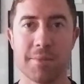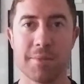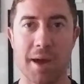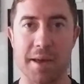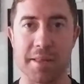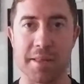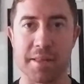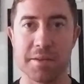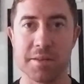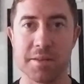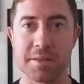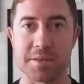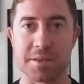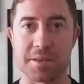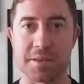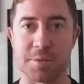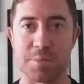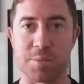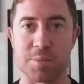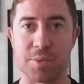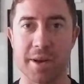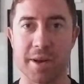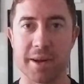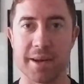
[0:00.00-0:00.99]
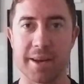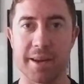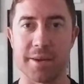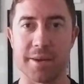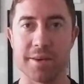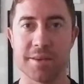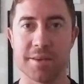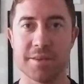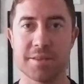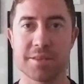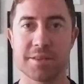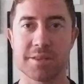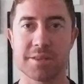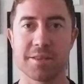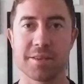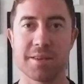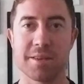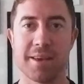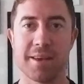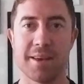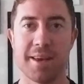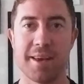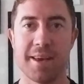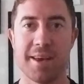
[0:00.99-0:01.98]
Hi there, this is Brent Harris,
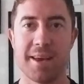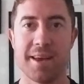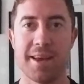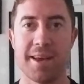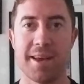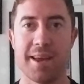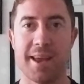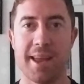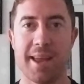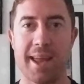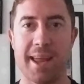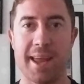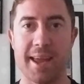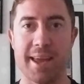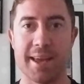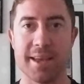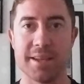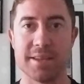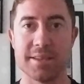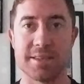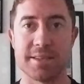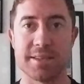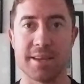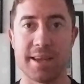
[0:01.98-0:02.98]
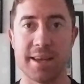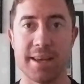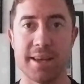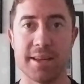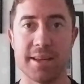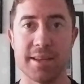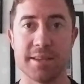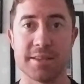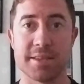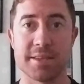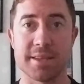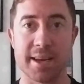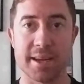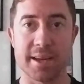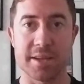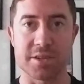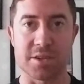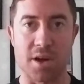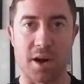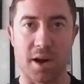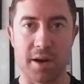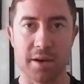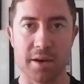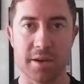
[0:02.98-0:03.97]
and in today's
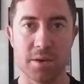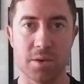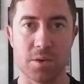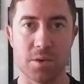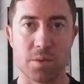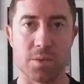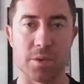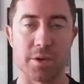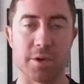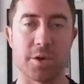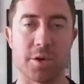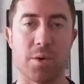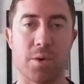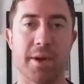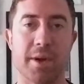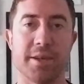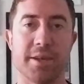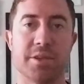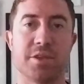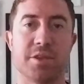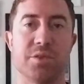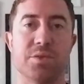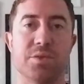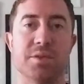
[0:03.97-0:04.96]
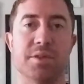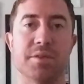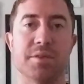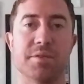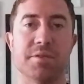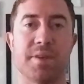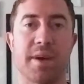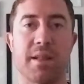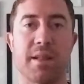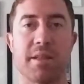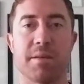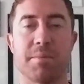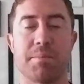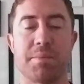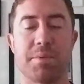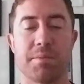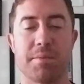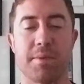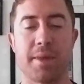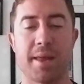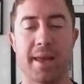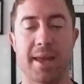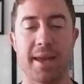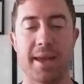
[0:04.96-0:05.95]
talk, we're going to develop
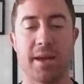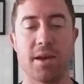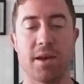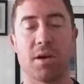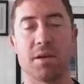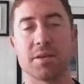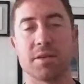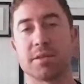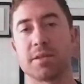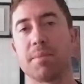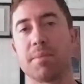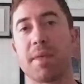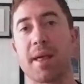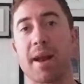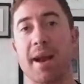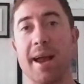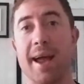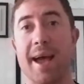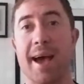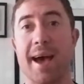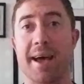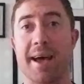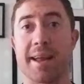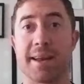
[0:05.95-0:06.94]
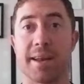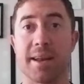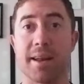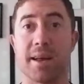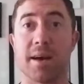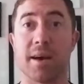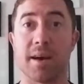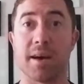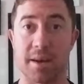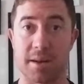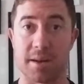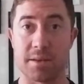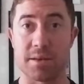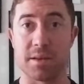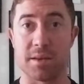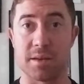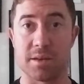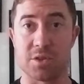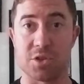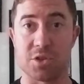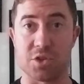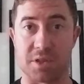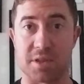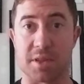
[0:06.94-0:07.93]
a concept that I had in
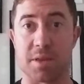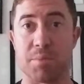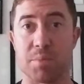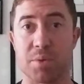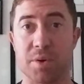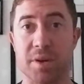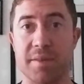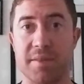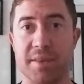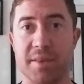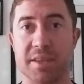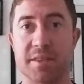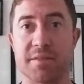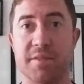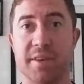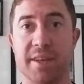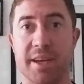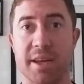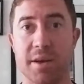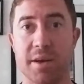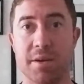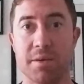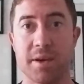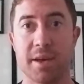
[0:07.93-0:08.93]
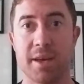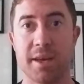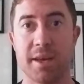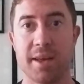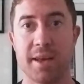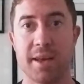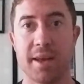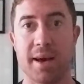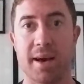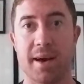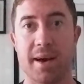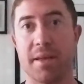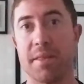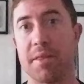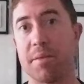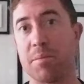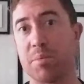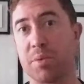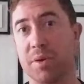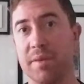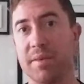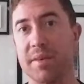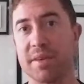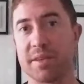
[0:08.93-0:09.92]
just the previous video. The
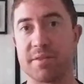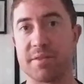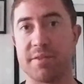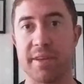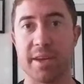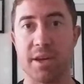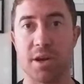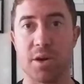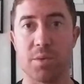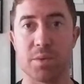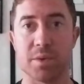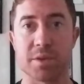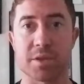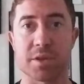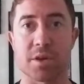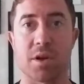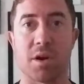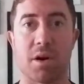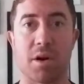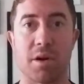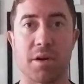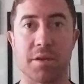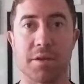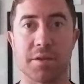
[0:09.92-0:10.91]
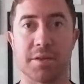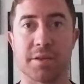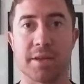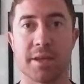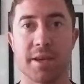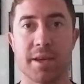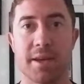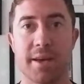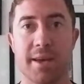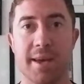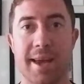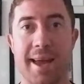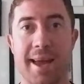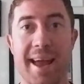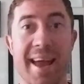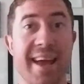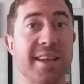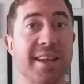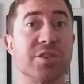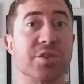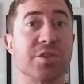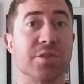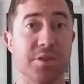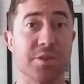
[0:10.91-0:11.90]
previous video was called
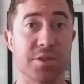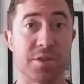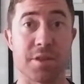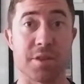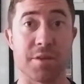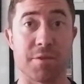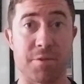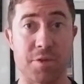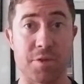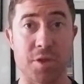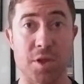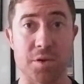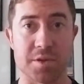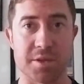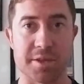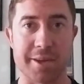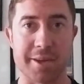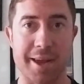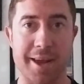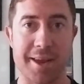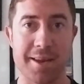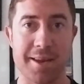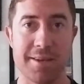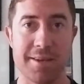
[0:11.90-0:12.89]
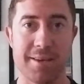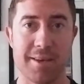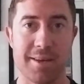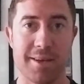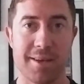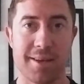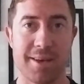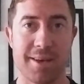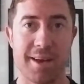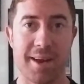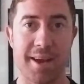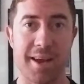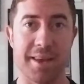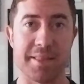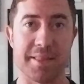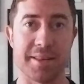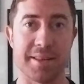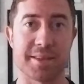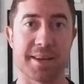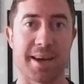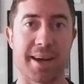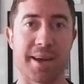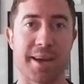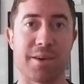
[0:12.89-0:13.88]
Enter into the Flow State, and the
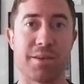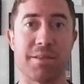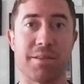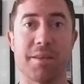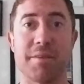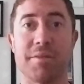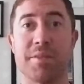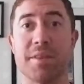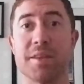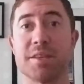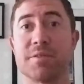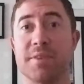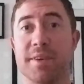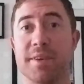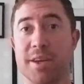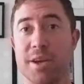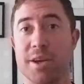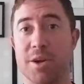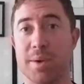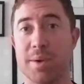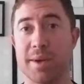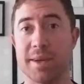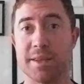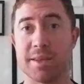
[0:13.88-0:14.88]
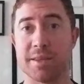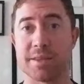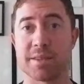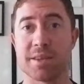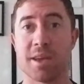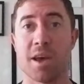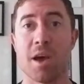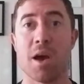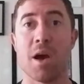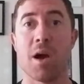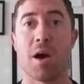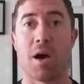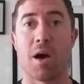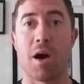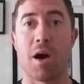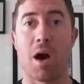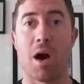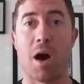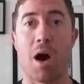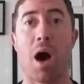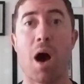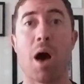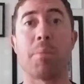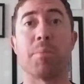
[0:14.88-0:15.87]
title of this video is
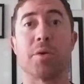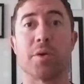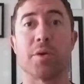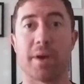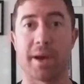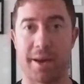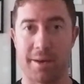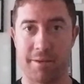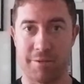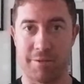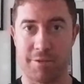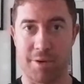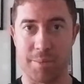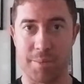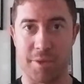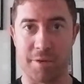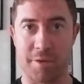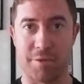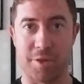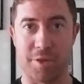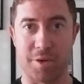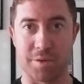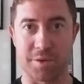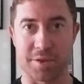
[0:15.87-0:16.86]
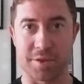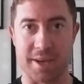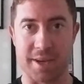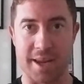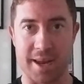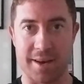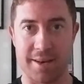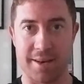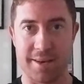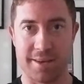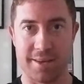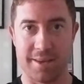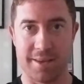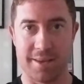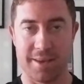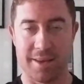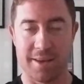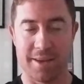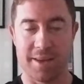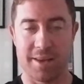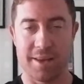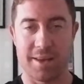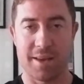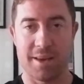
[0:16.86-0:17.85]
Operate from the Flow State.
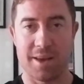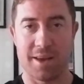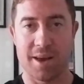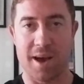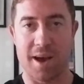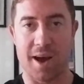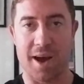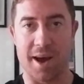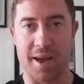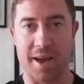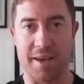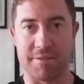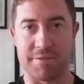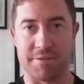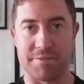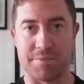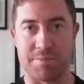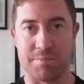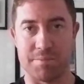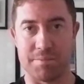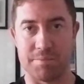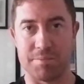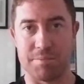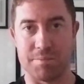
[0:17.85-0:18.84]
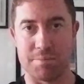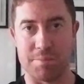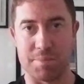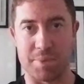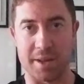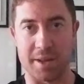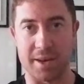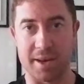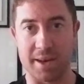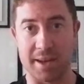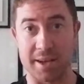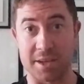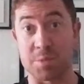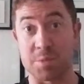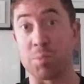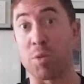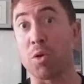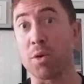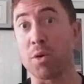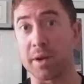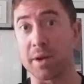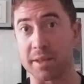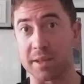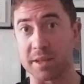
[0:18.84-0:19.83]
I've been
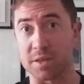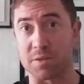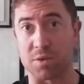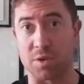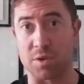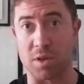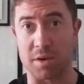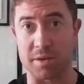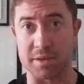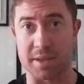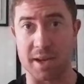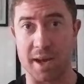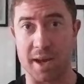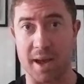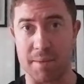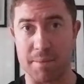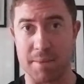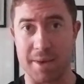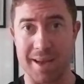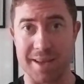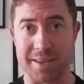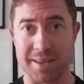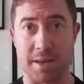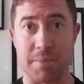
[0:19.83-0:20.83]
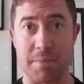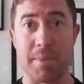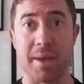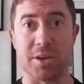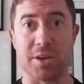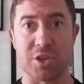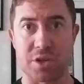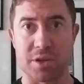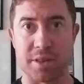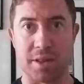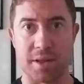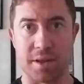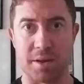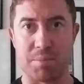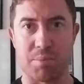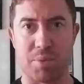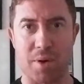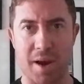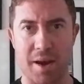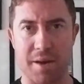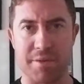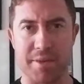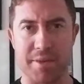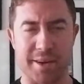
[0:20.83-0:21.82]
exploring this for a long time. As I mentioned in the
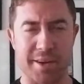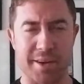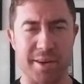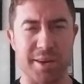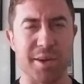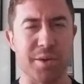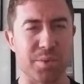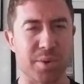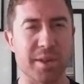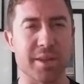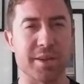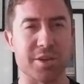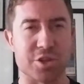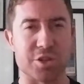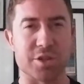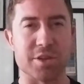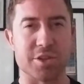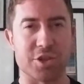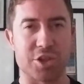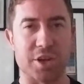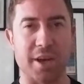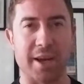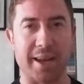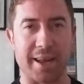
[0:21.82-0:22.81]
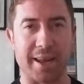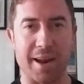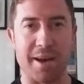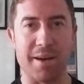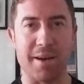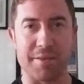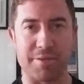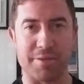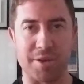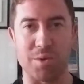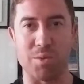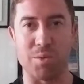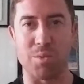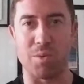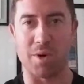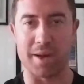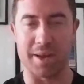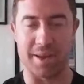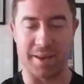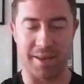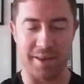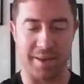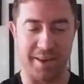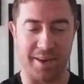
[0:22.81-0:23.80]
prior video, you really should check it out if you
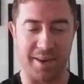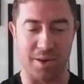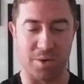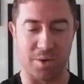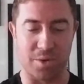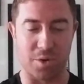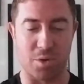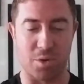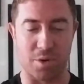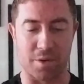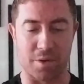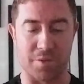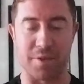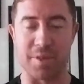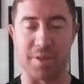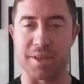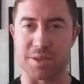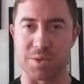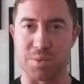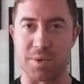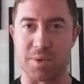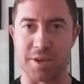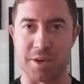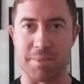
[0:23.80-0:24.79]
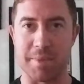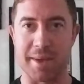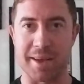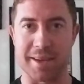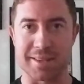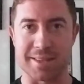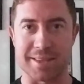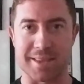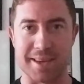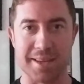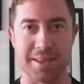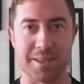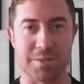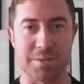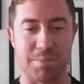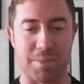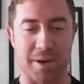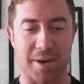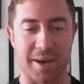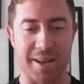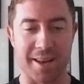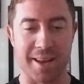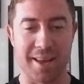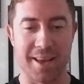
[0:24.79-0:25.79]
want, in order for this one to make sense,
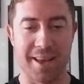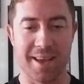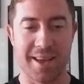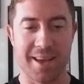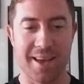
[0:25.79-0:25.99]
but